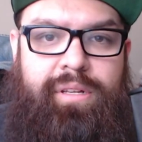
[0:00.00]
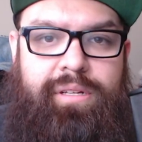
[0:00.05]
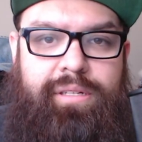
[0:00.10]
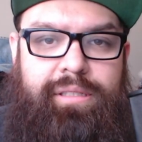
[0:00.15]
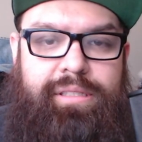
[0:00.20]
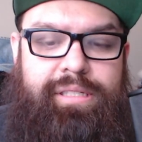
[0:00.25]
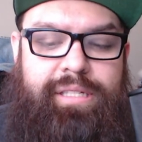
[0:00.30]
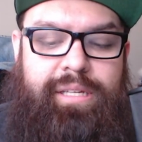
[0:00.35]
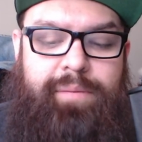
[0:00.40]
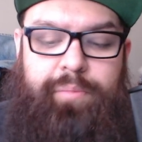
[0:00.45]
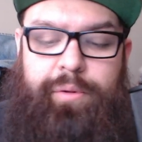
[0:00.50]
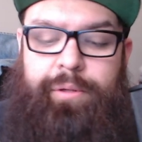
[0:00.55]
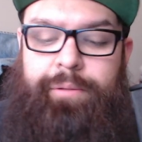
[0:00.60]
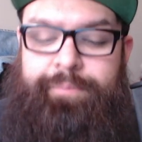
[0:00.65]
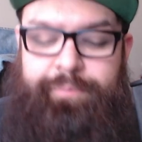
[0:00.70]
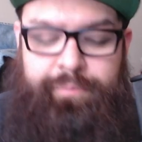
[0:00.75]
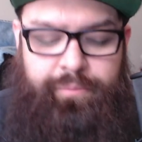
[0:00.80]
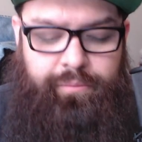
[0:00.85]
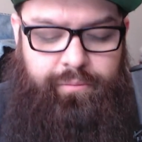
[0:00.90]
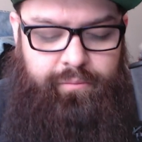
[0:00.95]
simple,
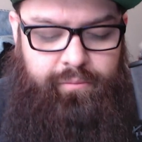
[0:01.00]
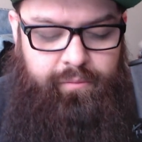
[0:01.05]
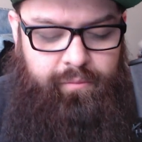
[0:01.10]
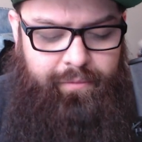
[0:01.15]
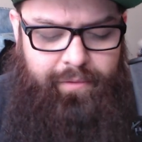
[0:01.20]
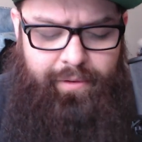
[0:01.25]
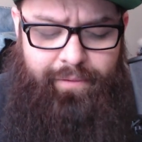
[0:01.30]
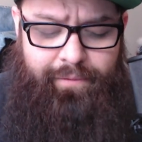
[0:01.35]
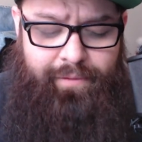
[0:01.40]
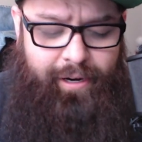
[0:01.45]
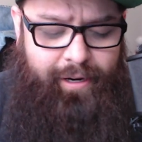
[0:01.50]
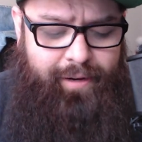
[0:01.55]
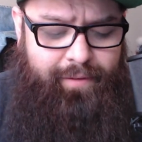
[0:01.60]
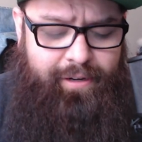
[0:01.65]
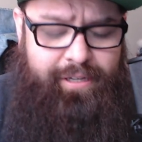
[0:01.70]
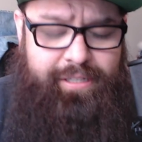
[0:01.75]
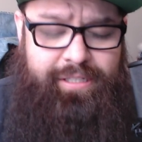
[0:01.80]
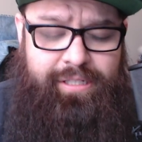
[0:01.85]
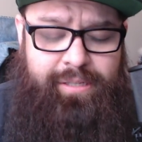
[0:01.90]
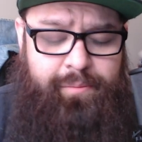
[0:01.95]

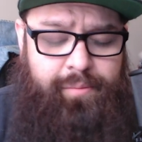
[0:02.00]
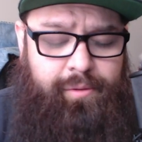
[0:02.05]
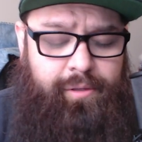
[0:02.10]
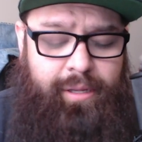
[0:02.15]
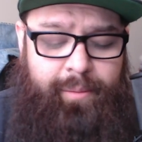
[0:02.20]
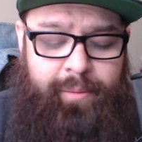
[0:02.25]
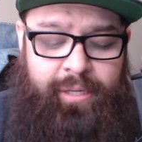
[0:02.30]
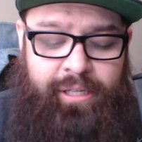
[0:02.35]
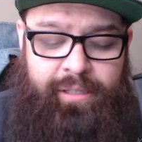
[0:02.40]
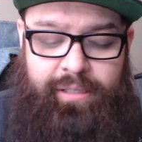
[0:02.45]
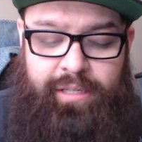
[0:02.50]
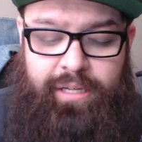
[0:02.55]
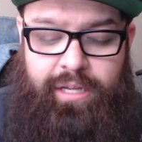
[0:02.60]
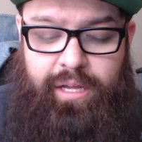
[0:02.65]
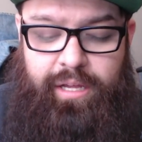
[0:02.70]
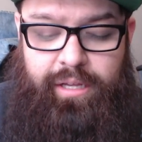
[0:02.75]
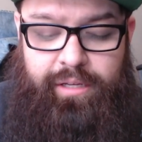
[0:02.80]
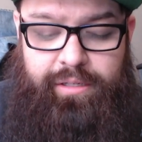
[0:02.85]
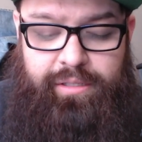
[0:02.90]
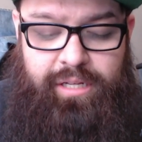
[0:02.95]
very simple. I mean,
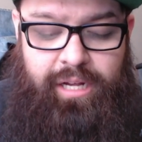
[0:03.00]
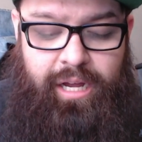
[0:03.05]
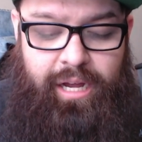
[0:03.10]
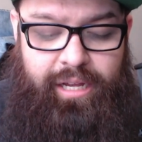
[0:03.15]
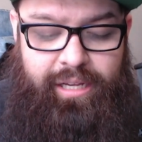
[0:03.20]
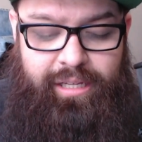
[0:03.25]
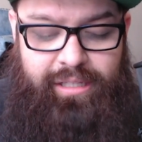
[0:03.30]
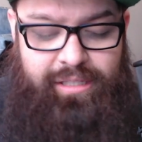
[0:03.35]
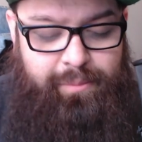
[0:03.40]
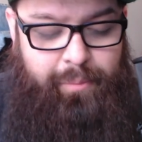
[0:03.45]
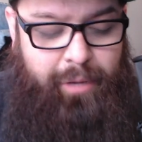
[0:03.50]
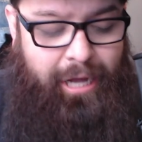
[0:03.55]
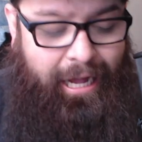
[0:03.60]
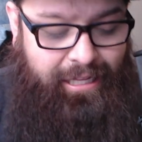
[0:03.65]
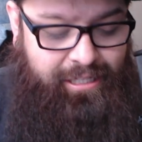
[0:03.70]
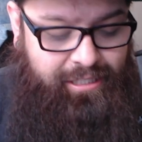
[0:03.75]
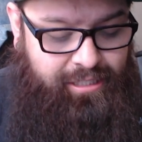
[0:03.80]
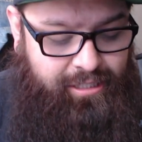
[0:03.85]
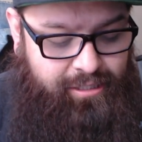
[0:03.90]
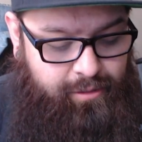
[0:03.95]
there's not, it's a
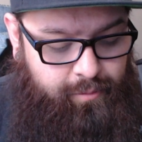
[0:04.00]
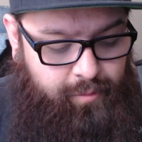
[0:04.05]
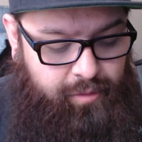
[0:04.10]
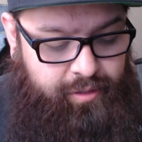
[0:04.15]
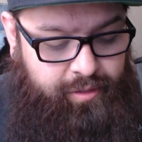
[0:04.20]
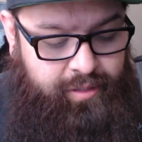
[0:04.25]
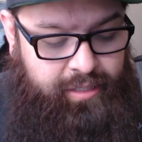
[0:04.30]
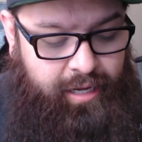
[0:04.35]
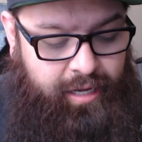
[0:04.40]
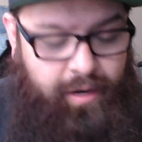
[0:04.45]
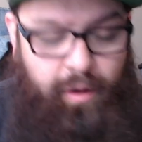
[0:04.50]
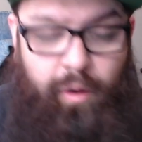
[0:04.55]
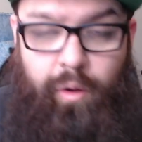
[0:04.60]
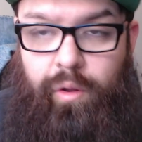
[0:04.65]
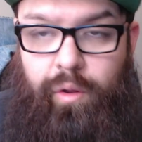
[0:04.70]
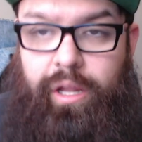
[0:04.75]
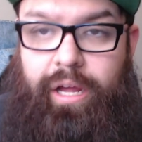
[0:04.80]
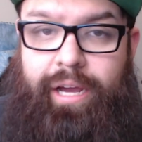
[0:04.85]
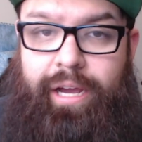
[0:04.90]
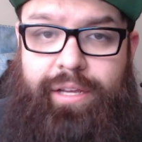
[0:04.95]
pod system, there's not a
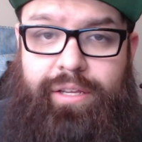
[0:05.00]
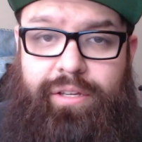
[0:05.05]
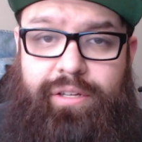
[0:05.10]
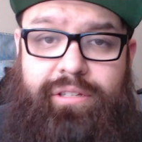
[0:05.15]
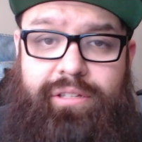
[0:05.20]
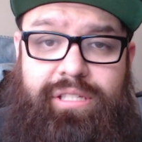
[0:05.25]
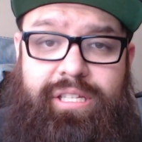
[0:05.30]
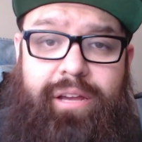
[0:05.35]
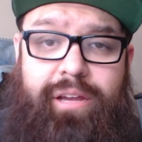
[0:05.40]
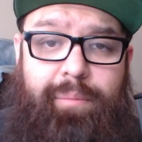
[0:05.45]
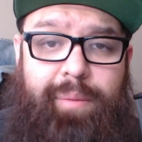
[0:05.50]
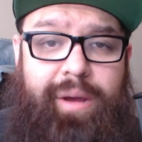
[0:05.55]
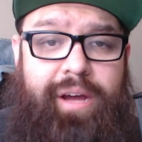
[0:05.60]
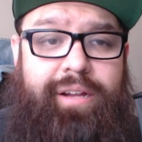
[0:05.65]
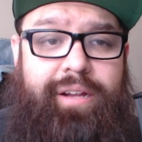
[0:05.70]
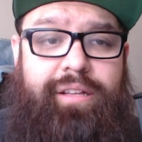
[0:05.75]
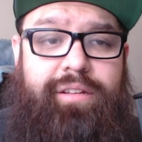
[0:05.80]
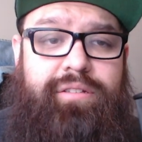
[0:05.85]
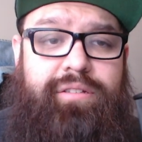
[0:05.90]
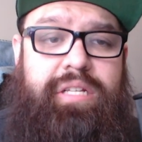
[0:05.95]
whole lot you can say about
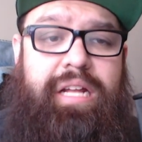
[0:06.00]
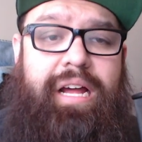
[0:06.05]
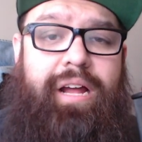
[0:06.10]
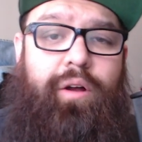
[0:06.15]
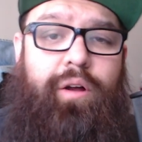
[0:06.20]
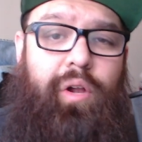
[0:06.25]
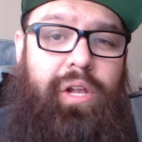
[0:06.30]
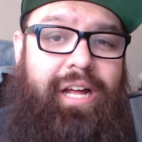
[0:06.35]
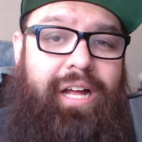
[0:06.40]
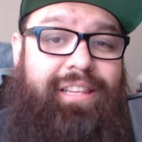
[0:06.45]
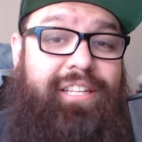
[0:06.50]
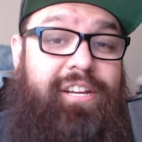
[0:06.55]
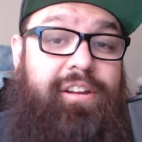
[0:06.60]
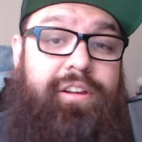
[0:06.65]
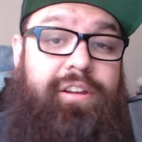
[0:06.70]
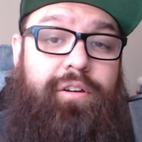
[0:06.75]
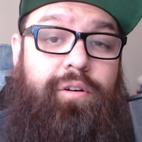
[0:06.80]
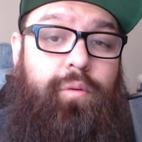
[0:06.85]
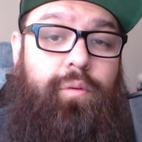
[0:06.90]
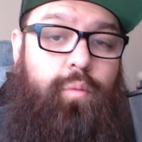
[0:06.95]
it. There's not a whole lot that
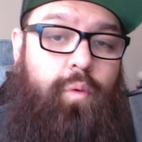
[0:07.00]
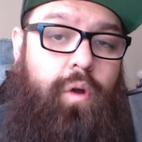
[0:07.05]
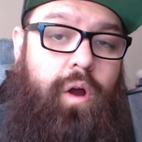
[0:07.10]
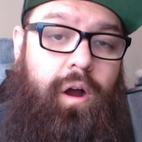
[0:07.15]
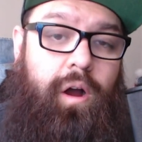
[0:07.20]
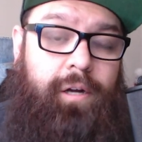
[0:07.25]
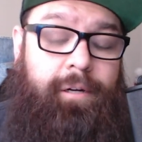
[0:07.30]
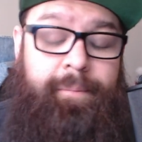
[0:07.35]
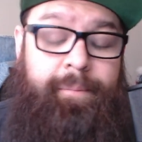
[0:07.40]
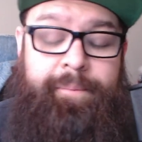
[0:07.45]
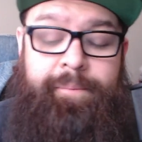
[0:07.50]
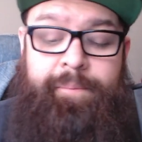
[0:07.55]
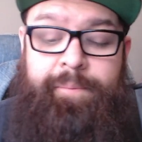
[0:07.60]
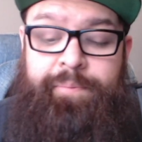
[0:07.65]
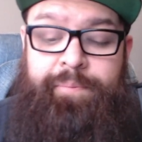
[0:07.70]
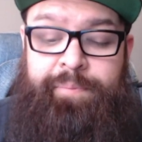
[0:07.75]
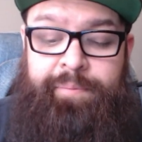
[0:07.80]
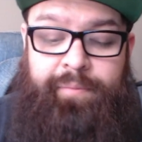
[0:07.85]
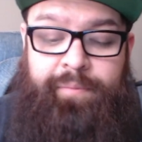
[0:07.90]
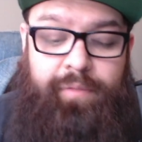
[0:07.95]
can go wrong,
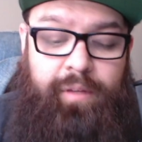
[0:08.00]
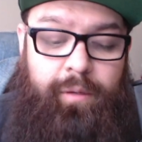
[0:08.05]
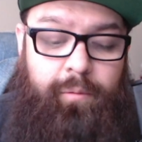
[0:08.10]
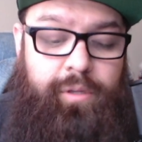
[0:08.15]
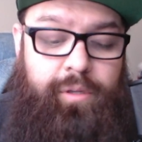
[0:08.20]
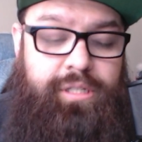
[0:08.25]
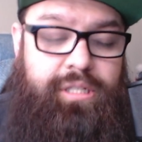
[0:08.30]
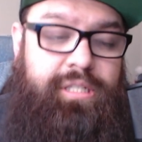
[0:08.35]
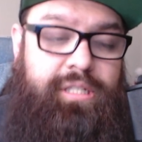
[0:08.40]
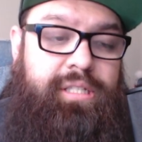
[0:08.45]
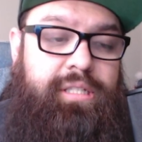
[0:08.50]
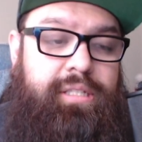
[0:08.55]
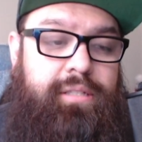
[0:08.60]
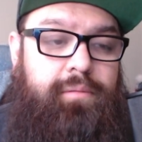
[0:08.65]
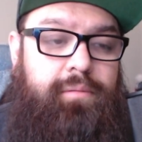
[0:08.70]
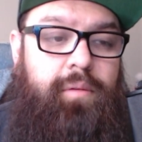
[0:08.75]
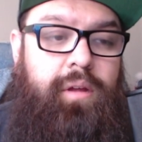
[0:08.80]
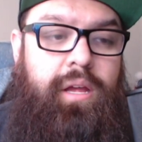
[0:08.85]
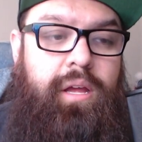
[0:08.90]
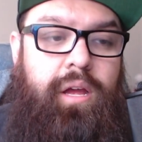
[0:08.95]
which is
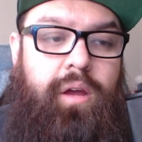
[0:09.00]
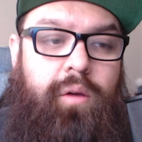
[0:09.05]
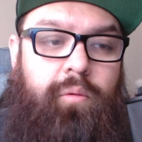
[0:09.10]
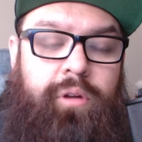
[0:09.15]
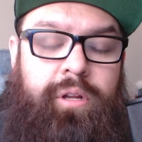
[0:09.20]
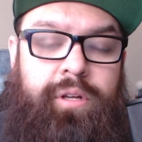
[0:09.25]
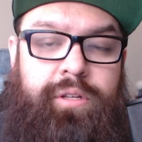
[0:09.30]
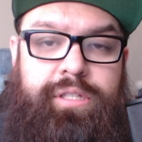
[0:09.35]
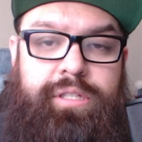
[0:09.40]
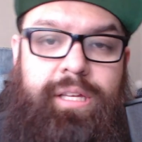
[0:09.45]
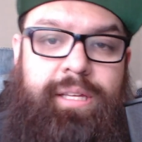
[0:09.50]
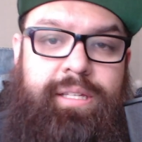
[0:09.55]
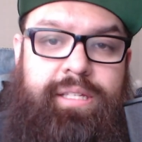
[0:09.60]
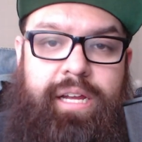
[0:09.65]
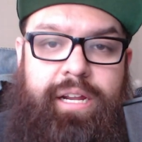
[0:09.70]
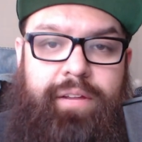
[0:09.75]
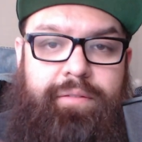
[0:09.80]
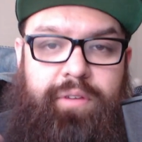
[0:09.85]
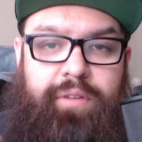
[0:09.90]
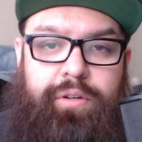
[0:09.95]
one of those things
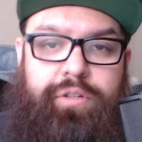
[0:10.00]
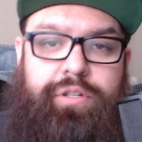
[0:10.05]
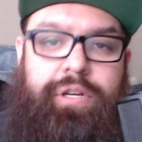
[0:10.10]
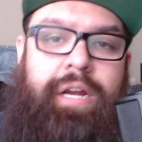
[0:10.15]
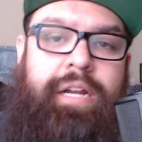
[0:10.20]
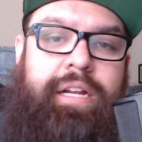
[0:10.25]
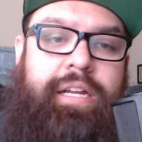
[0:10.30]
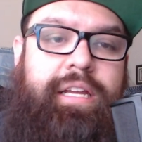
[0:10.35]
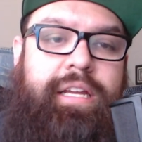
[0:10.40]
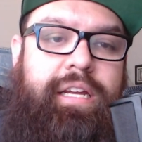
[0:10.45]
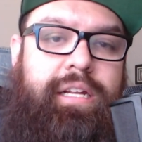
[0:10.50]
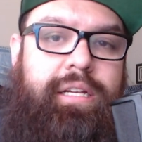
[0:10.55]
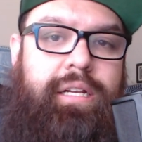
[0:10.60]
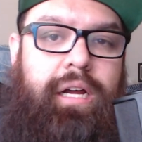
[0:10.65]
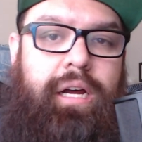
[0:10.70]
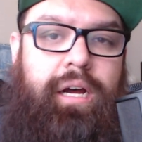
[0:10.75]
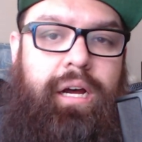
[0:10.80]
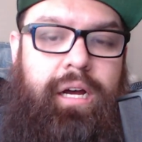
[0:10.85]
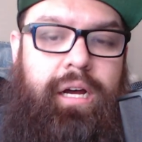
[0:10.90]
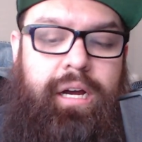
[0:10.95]
that if you're trying to get
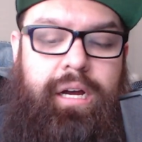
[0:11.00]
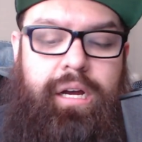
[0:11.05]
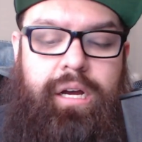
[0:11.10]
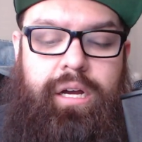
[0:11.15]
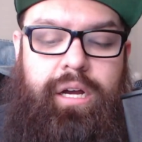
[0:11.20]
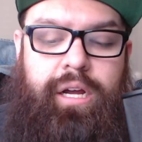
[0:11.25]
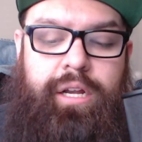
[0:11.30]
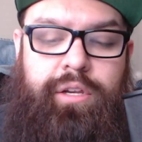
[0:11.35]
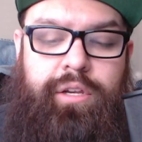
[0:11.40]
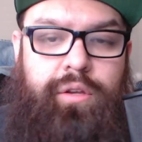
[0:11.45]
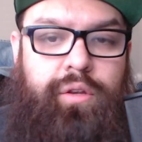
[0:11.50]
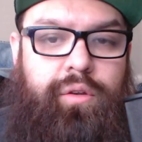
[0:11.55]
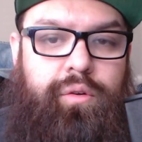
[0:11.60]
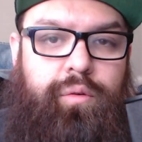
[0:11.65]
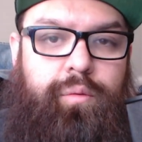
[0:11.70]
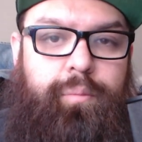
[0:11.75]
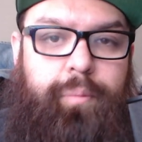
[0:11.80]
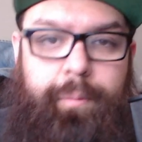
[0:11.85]
a new